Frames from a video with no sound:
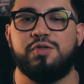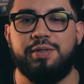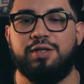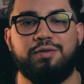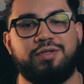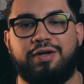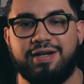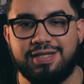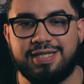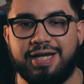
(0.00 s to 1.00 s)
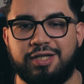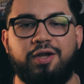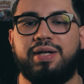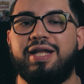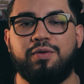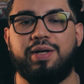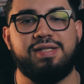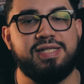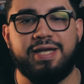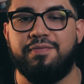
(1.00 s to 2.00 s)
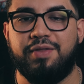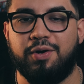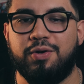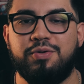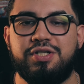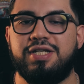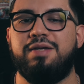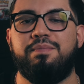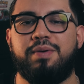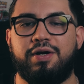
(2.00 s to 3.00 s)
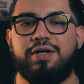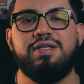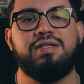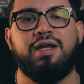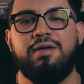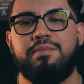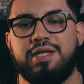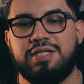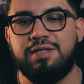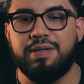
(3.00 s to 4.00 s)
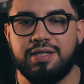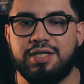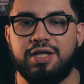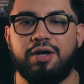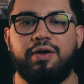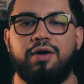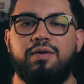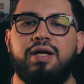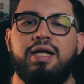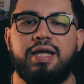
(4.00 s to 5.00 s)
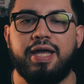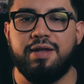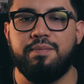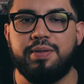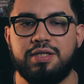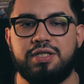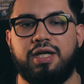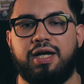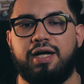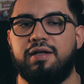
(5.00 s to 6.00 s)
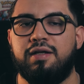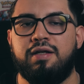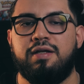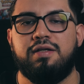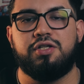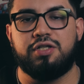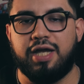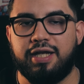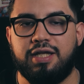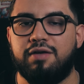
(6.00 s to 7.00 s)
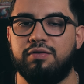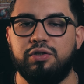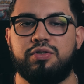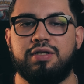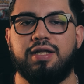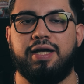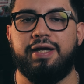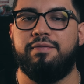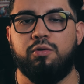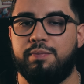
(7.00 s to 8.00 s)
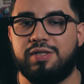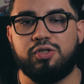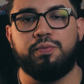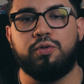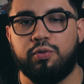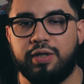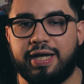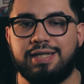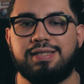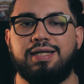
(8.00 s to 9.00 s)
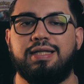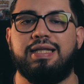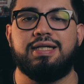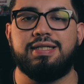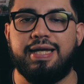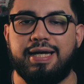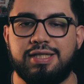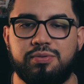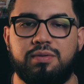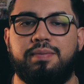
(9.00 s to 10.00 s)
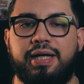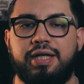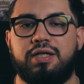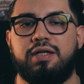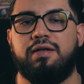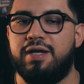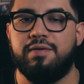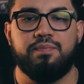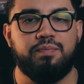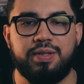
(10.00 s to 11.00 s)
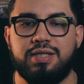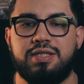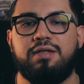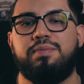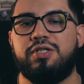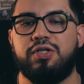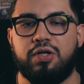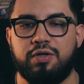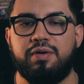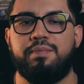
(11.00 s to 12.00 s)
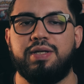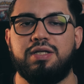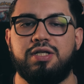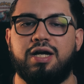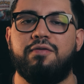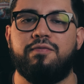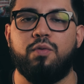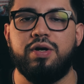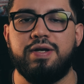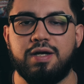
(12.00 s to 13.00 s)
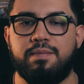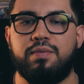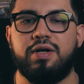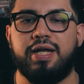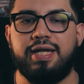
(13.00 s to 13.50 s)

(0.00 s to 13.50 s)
of Spearow started attacking. But anyways, yeah, the OG birds, Pidgey, Pidgeotto, and Pidgeot shiny evolution line. It would be super cool to add to the collection, add to a binder. Yeah, Pidgey, Pidgeotto, and Pidgeot for number